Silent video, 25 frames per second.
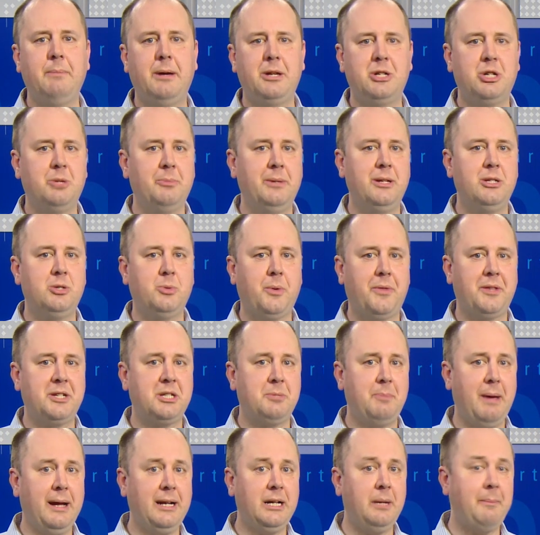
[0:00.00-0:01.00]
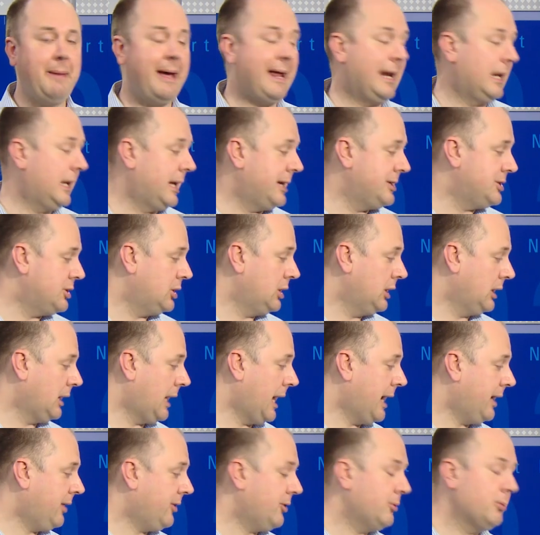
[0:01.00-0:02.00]
measurements with a spectrum analyzer
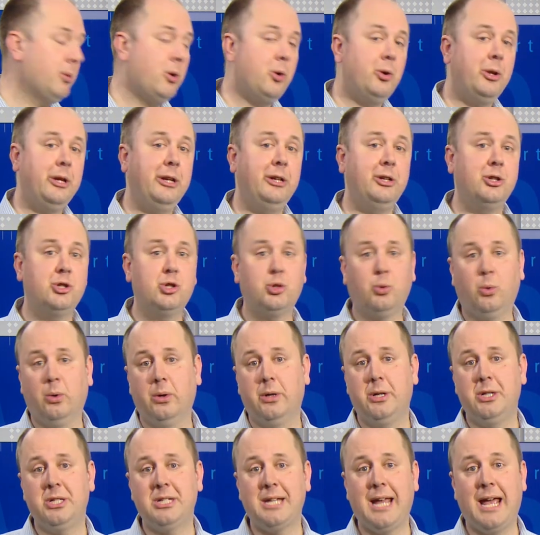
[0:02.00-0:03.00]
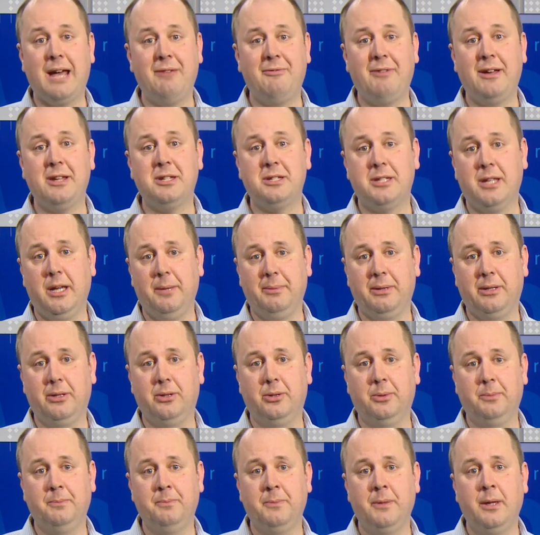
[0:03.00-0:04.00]
like the Rohde & Schwarz
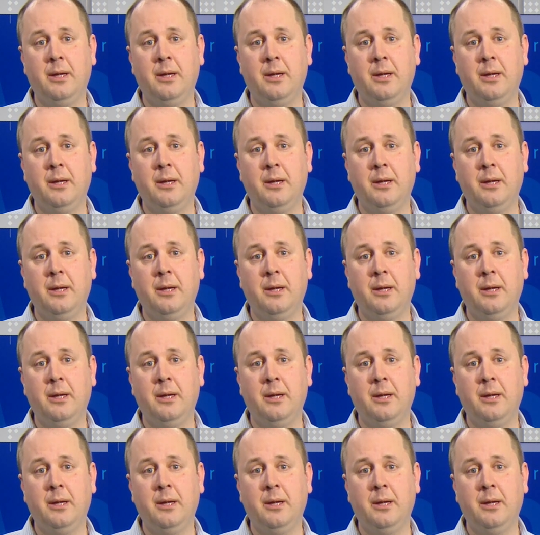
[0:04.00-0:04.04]
FSW,